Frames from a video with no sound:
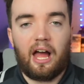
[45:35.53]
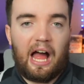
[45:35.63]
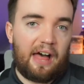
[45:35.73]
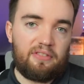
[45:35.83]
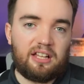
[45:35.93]

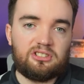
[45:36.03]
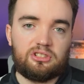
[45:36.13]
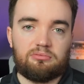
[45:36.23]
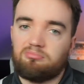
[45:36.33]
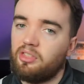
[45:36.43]
and that's
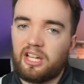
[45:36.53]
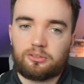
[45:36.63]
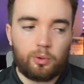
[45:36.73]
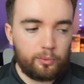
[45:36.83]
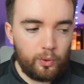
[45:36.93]

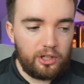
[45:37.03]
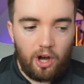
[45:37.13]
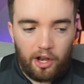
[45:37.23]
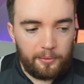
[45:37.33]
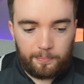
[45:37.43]
what we
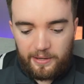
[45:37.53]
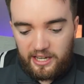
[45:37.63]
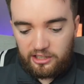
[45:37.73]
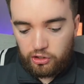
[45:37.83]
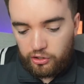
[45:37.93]
got to be
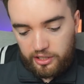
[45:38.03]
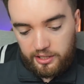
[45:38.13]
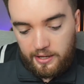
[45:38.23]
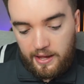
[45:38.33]
doing.